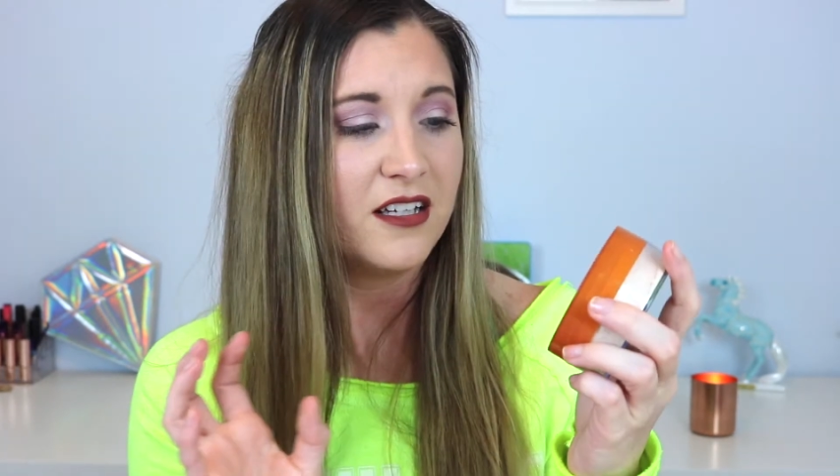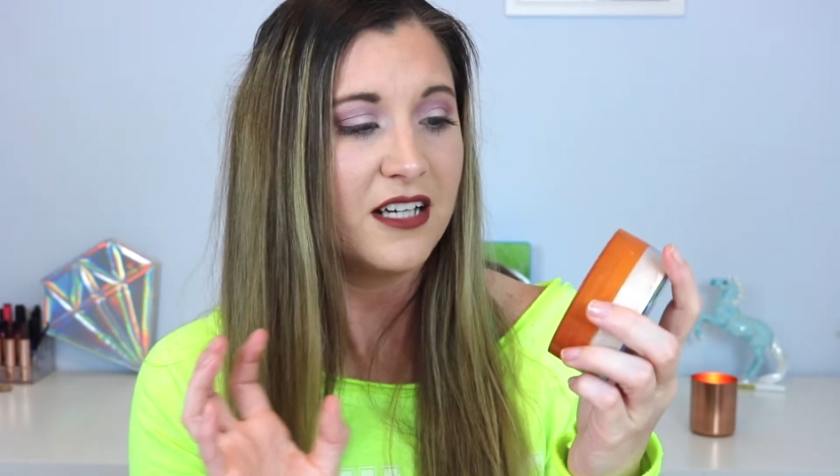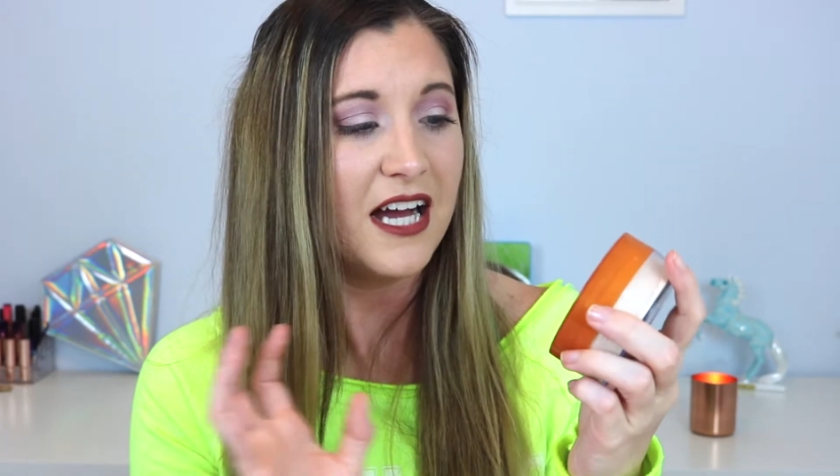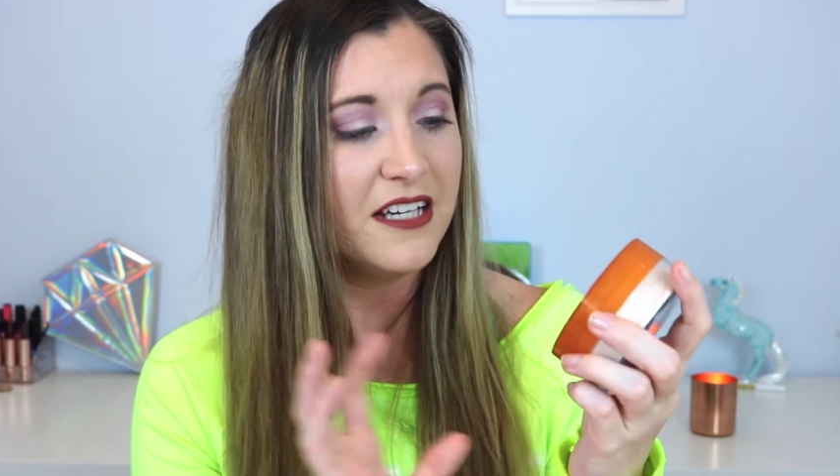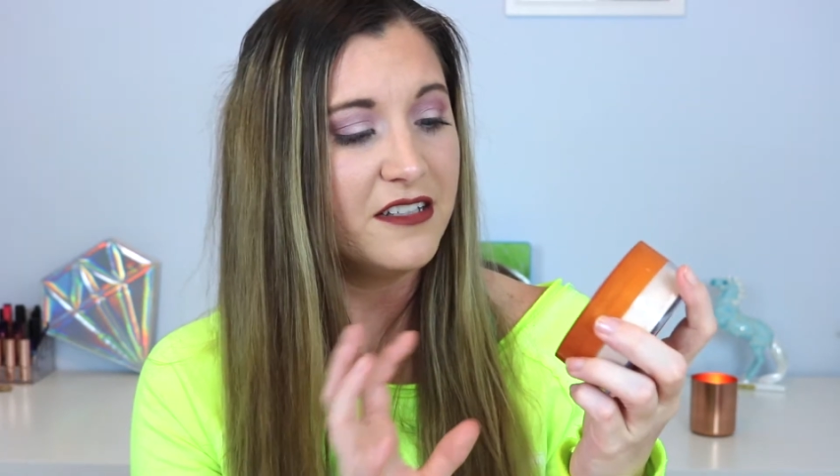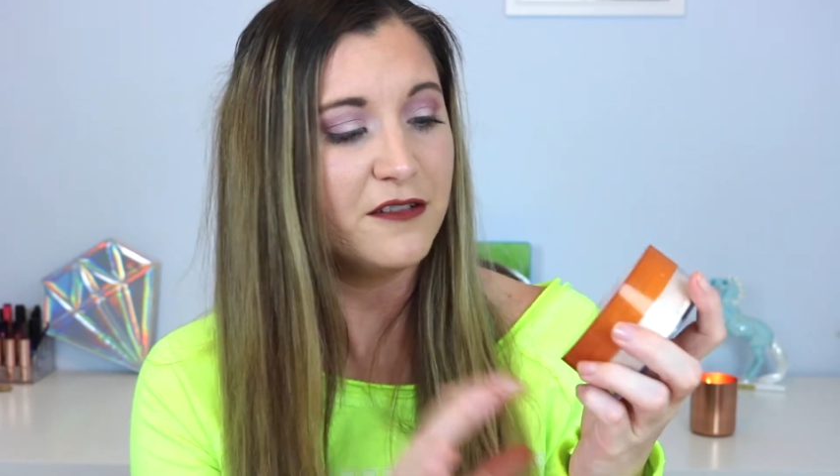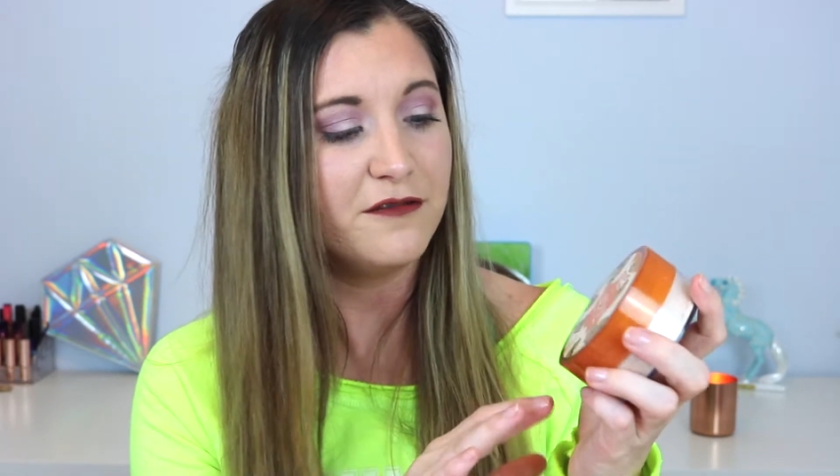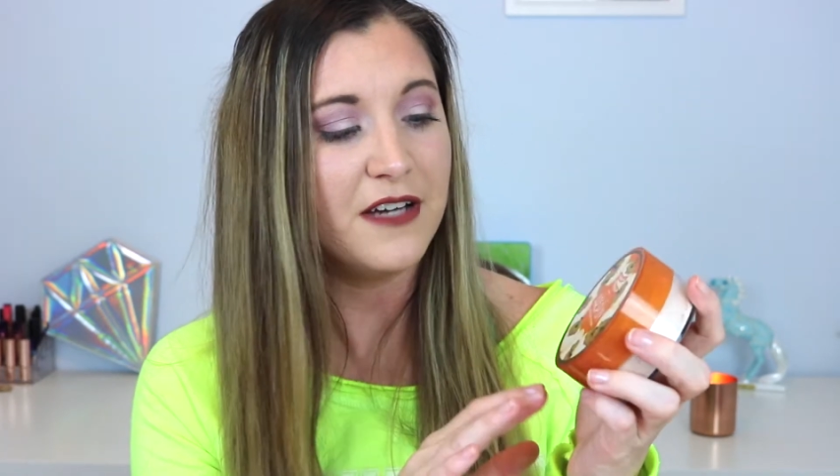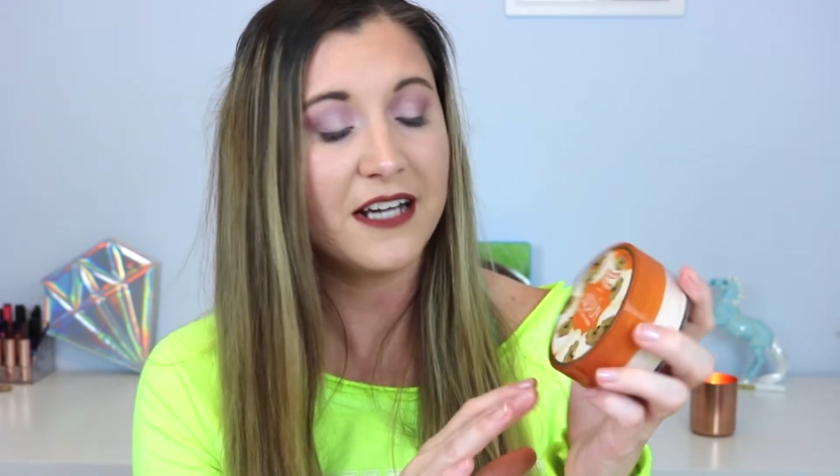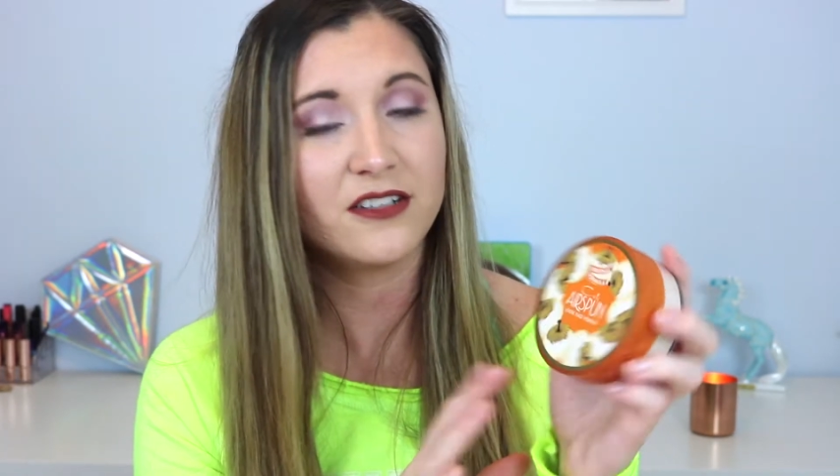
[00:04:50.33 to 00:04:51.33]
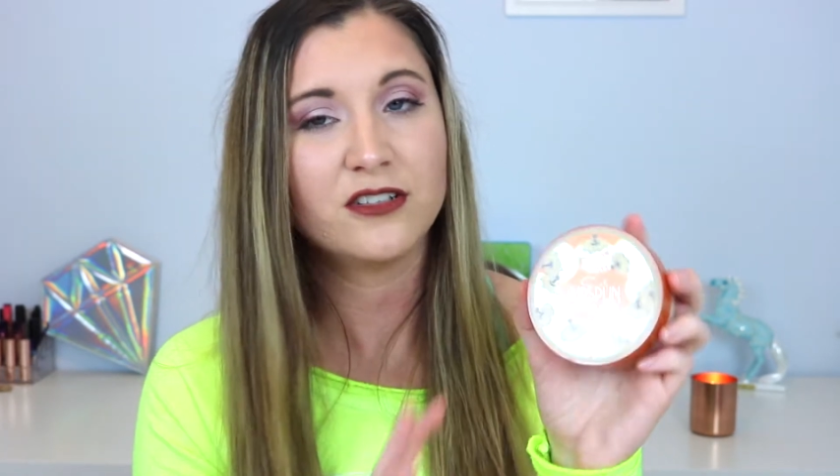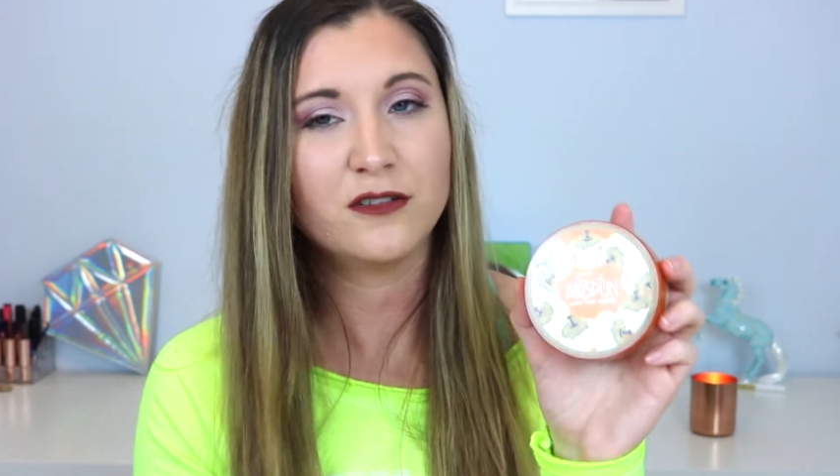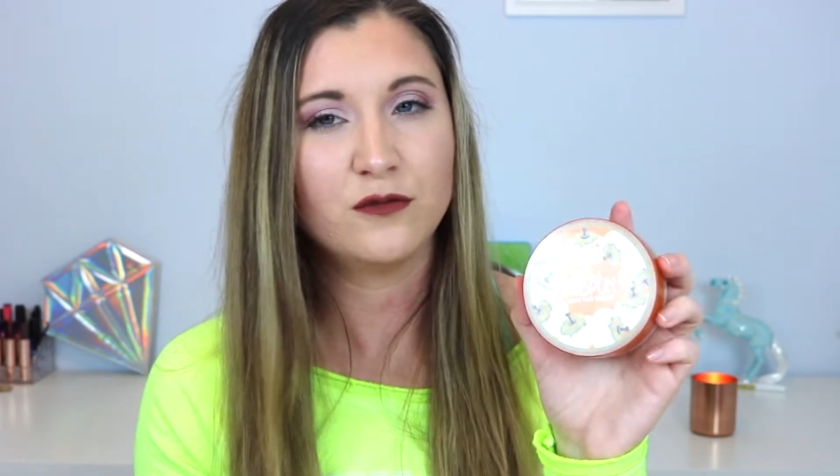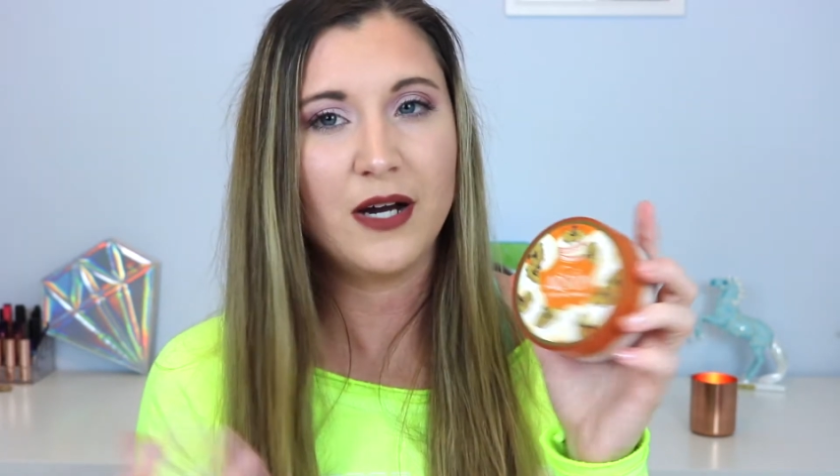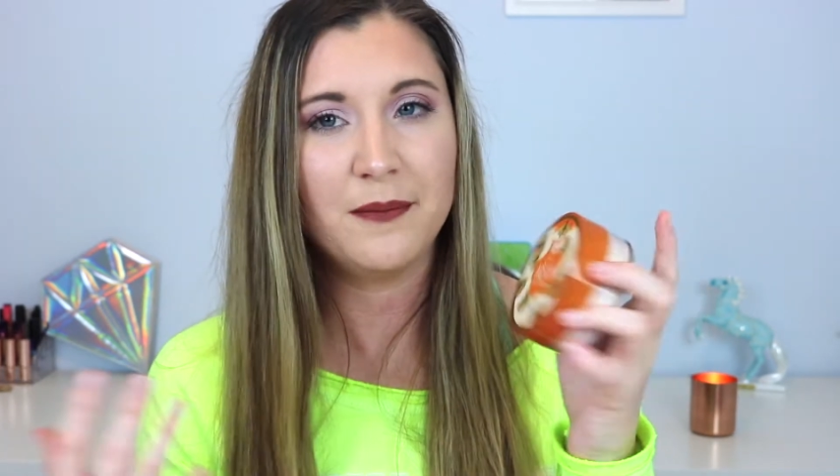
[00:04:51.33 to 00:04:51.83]
kind of the factor
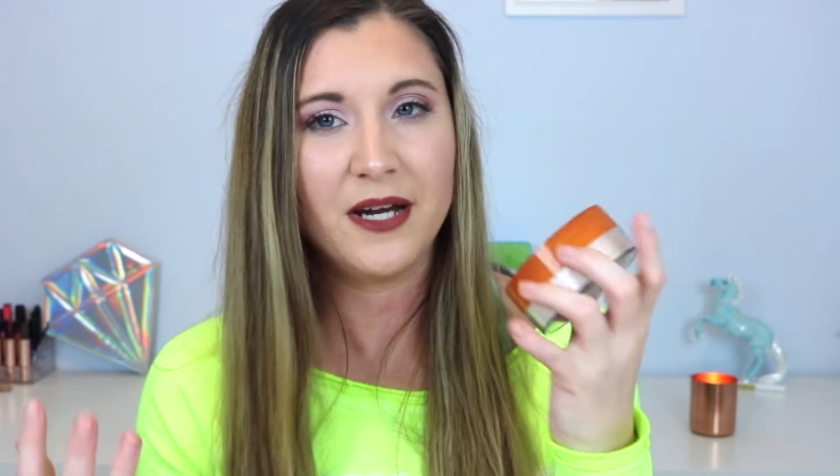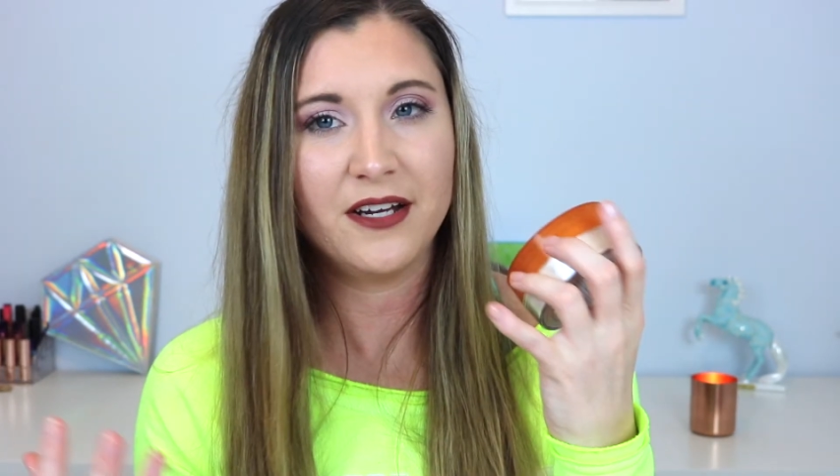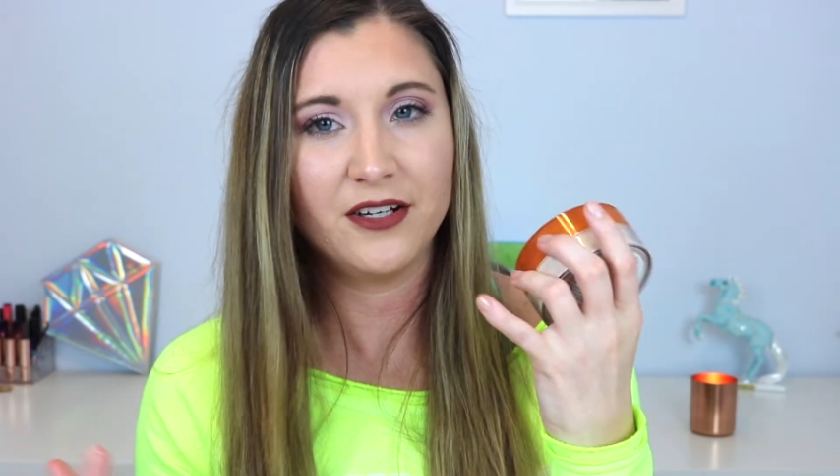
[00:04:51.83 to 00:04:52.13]
of why my